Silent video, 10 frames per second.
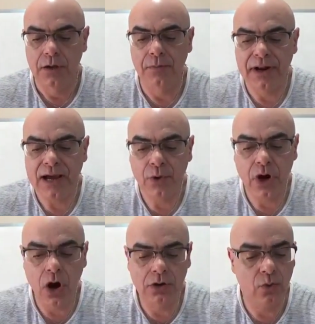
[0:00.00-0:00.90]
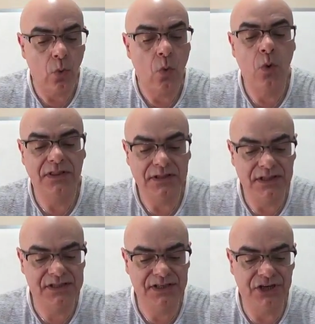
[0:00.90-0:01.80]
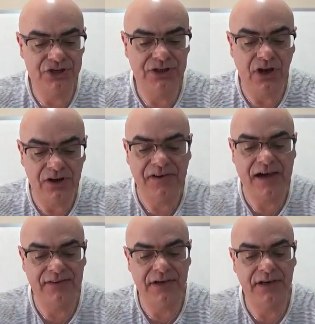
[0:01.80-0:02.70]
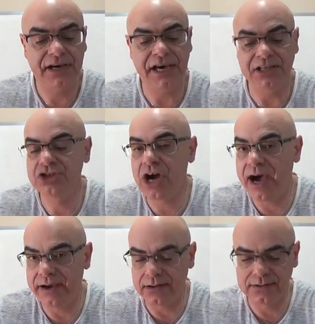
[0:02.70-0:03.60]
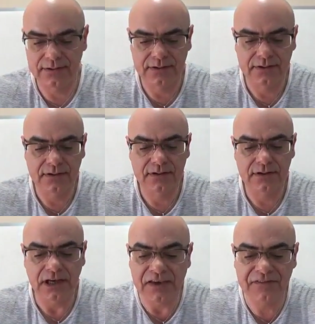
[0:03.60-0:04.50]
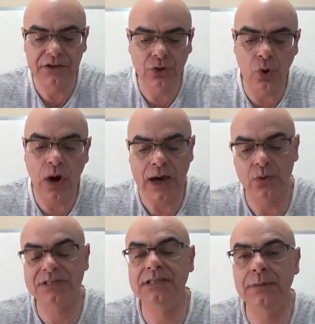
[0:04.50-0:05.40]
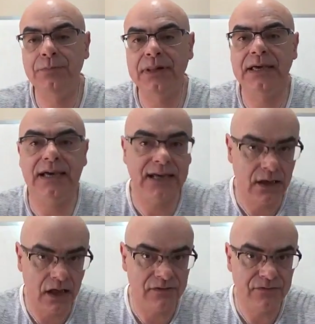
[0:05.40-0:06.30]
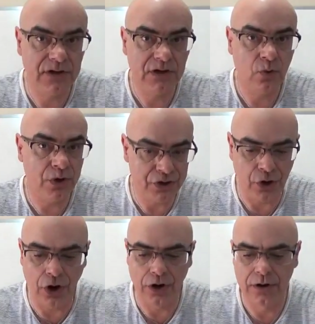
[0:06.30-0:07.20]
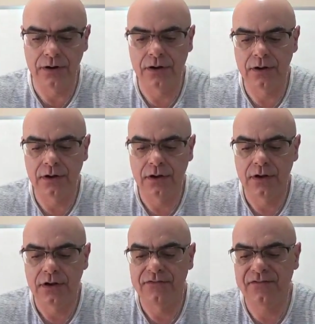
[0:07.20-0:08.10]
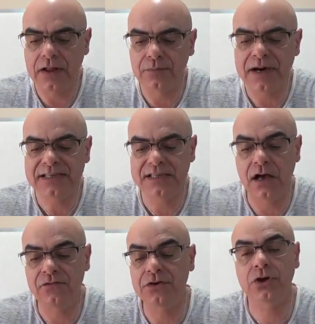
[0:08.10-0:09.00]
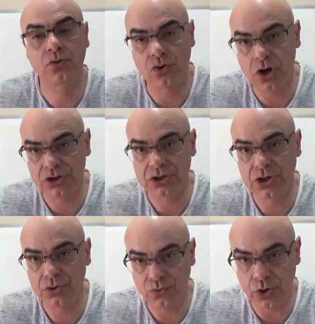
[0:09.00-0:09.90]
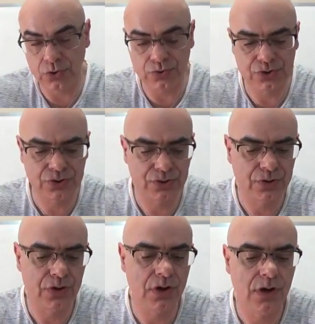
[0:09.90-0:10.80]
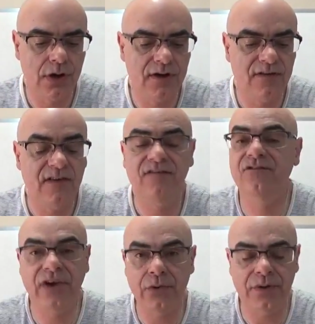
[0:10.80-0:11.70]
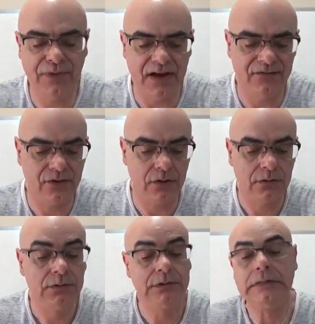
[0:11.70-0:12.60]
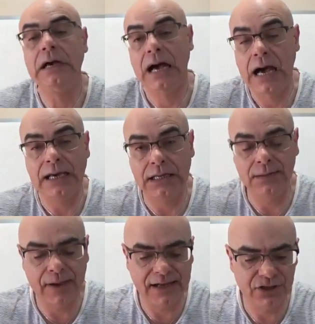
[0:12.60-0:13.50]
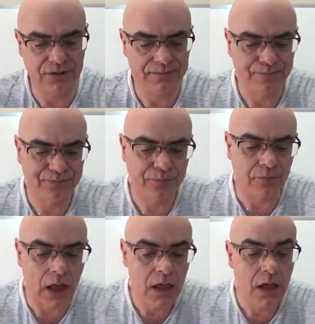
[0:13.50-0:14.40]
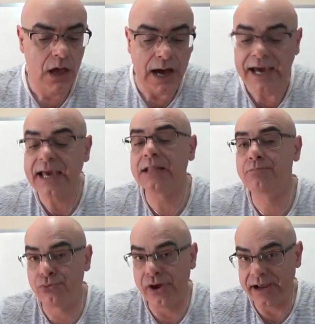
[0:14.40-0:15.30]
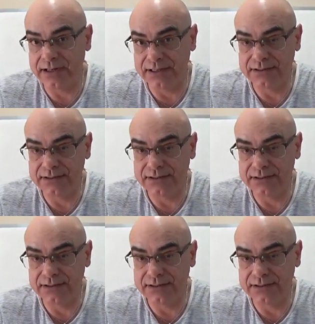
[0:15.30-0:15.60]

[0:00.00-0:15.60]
But I went on with the decision of having a child, even though I was deeply in love with her. Found myself on a crossroads. Very painful, I can imagine. I got pregnant.